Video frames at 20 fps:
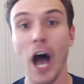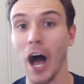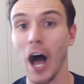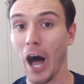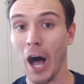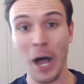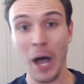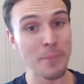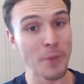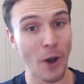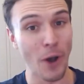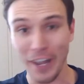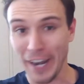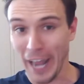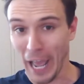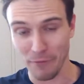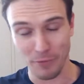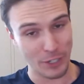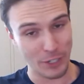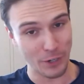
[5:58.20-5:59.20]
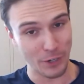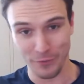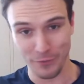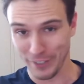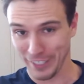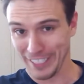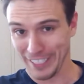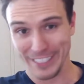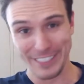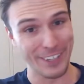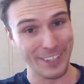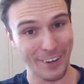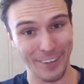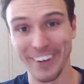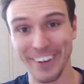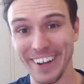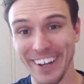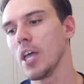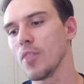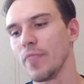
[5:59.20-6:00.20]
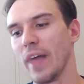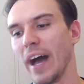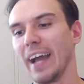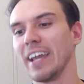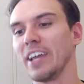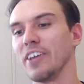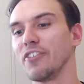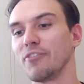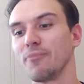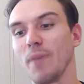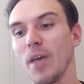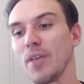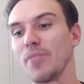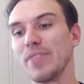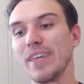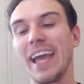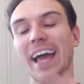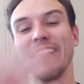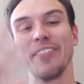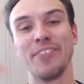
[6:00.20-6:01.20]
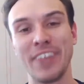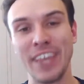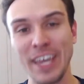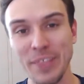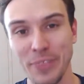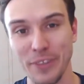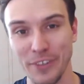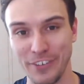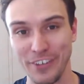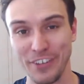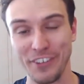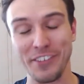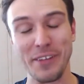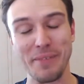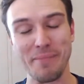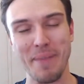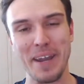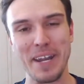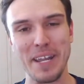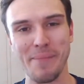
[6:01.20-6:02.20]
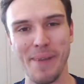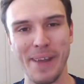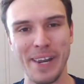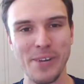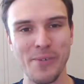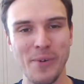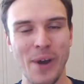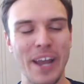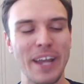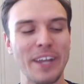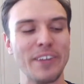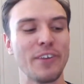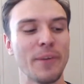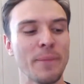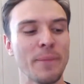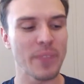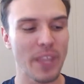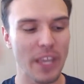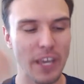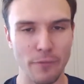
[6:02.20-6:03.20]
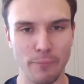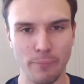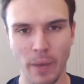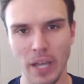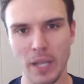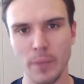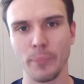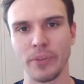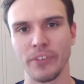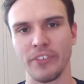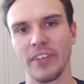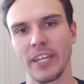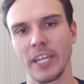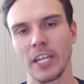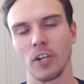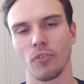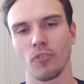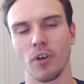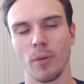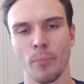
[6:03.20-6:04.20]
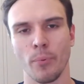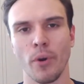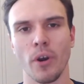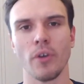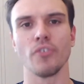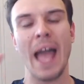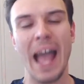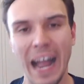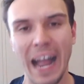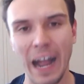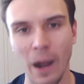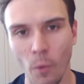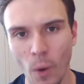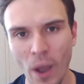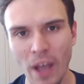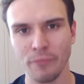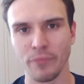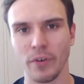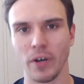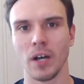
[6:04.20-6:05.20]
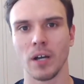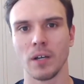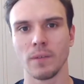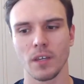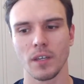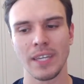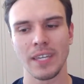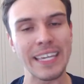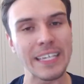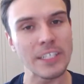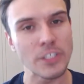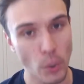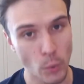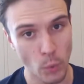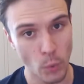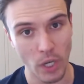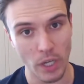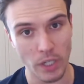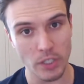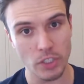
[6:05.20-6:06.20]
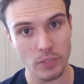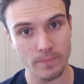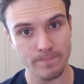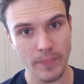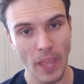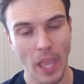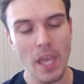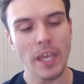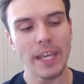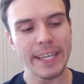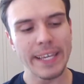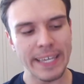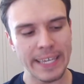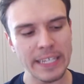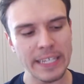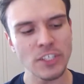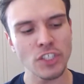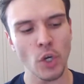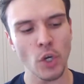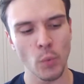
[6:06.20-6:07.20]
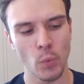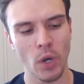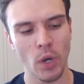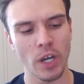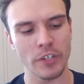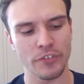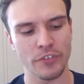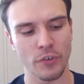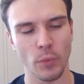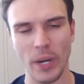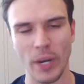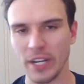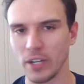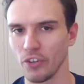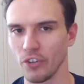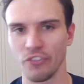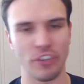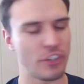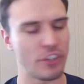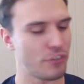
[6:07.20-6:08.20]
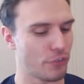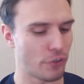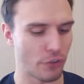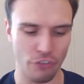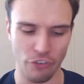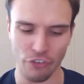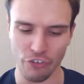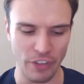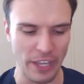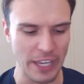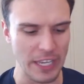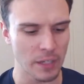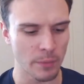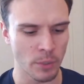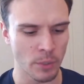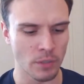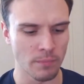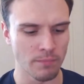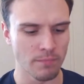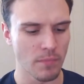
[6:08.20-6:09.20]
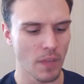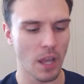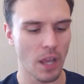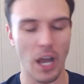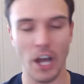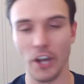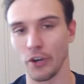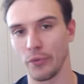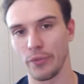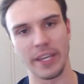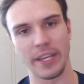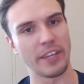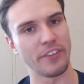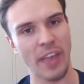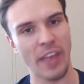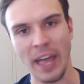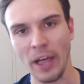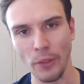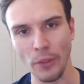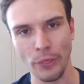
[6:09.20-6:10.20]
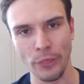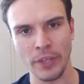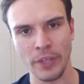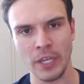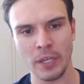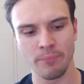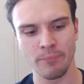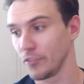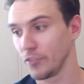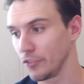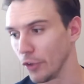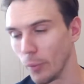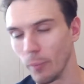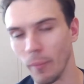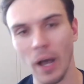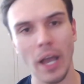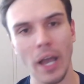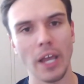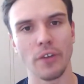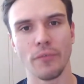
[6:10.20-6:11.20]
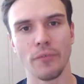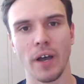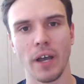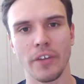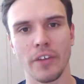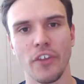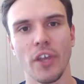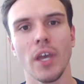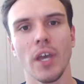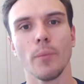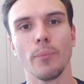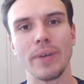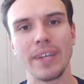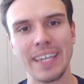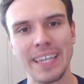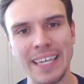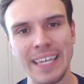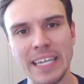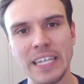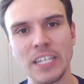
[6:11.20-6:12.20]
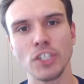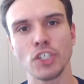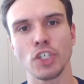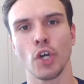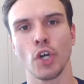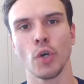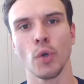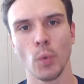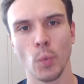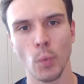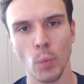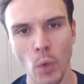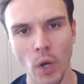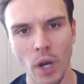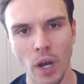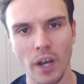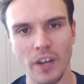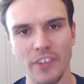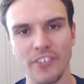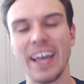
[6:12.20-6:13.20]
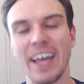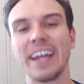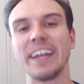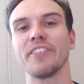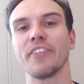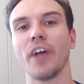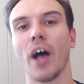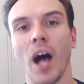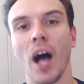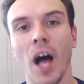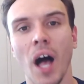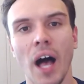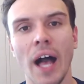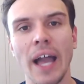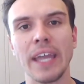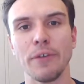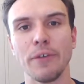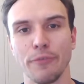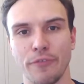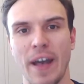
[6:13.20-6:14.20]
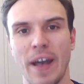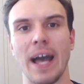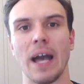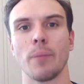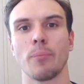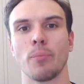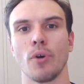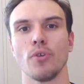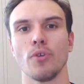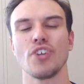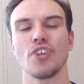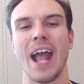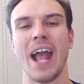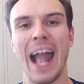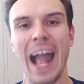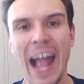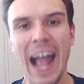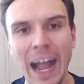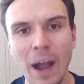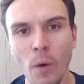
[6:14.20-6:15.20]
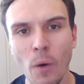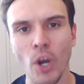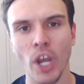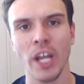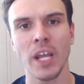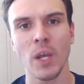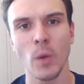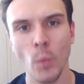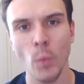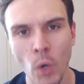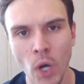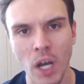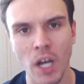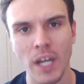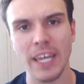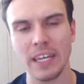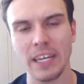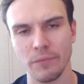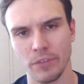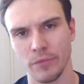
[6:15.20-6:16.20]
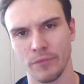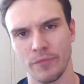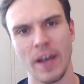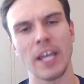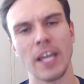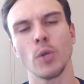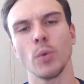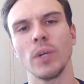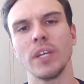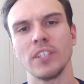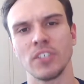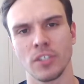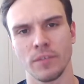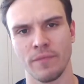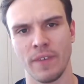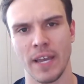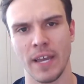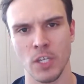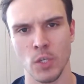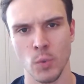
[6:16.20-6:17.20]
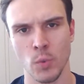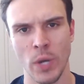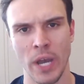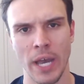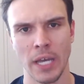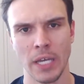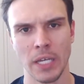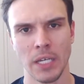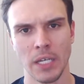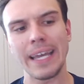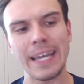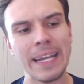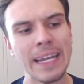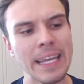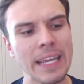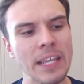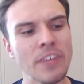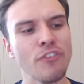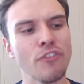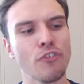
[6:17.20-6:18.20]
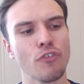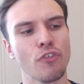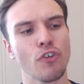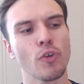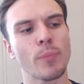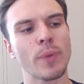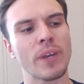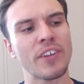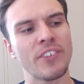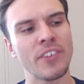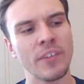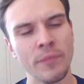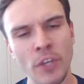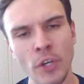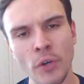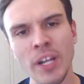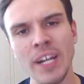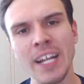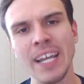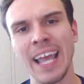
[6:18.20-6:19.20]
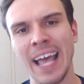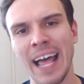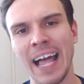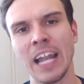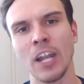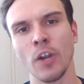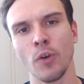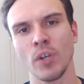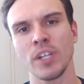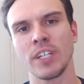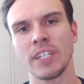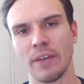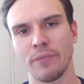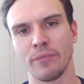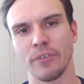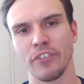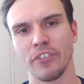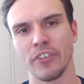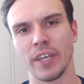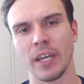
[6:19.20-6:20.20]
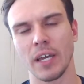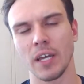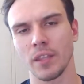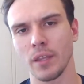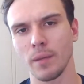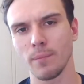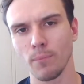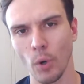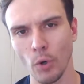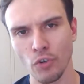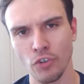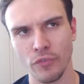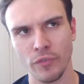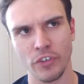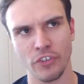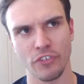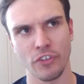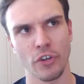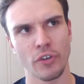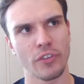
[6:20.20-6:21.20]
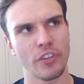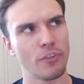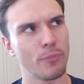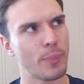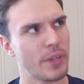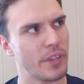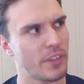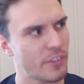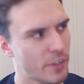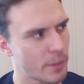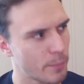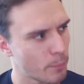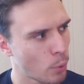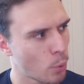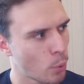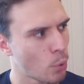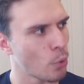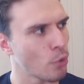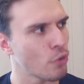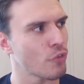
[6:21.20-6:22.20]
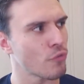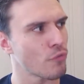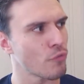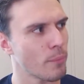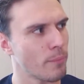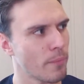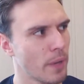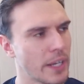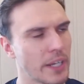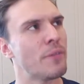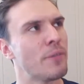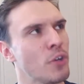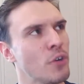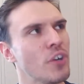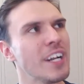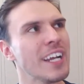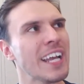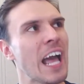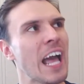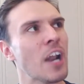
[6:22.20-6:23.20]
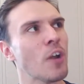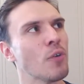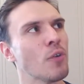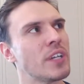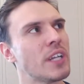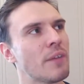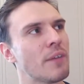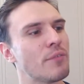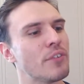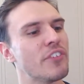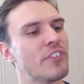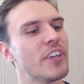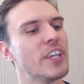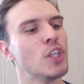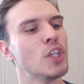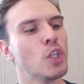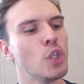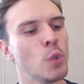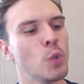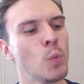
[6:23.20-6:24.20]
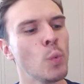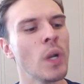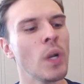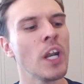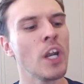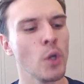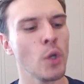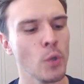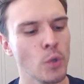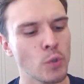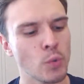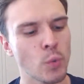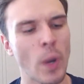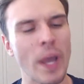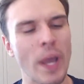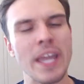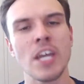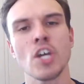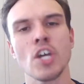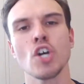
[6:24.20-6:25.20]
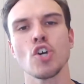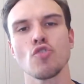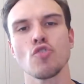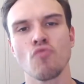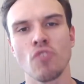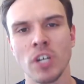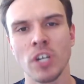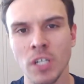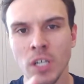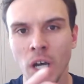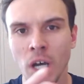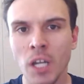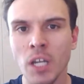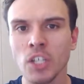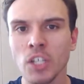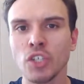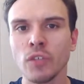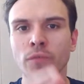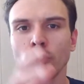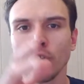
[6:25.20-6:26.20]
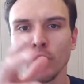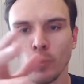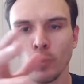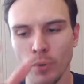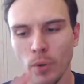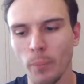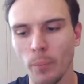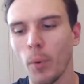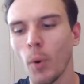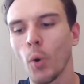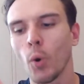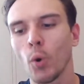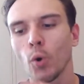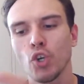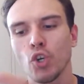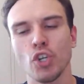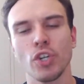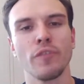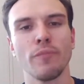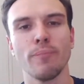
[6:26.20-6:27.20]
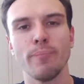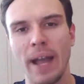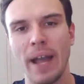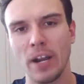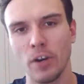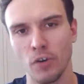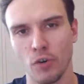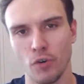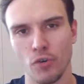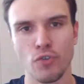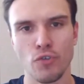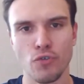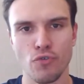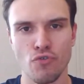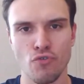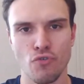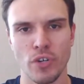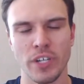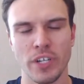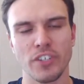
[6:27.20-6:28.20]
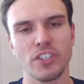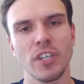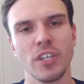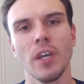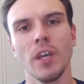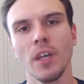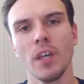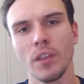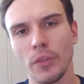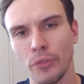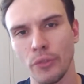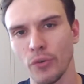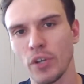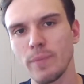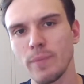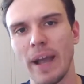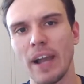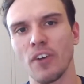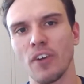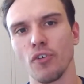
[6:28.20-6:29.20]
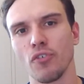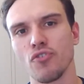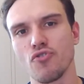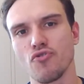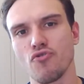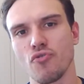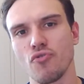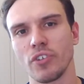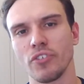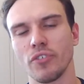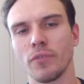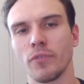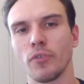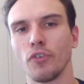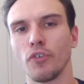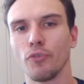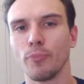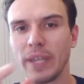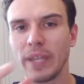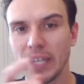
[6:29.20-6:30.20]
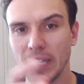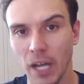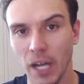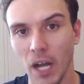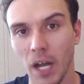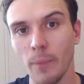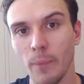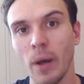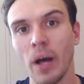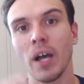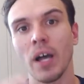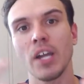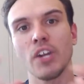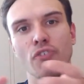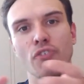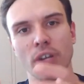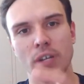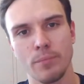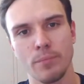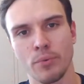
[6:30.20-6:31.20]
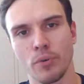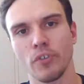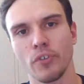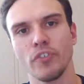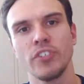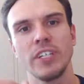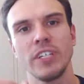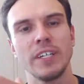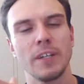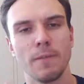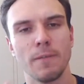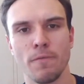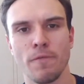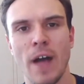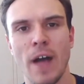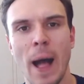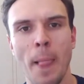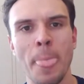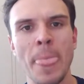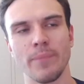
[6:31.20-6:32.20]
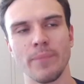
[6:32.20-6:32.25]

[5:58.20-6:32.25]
I'm not an advocate for keto. That is the antithesis in many, many ways of my particular approach. However, keto works. Keto works for weight loss. It's not sustainable. I don't think it's healthy. It's not my advice, but keto works and it's a high fat approach. How can it work if the fat you eat is the fat you wear? And it isn't true because if you're in a calorie deficit, I think most of us know this, but it's an important reminder. If you're in a calorie deficit, you will lose weight regardless of your proportion of macronutrients. The three macronutrients, of course, being carbohydrate, protein, and fat.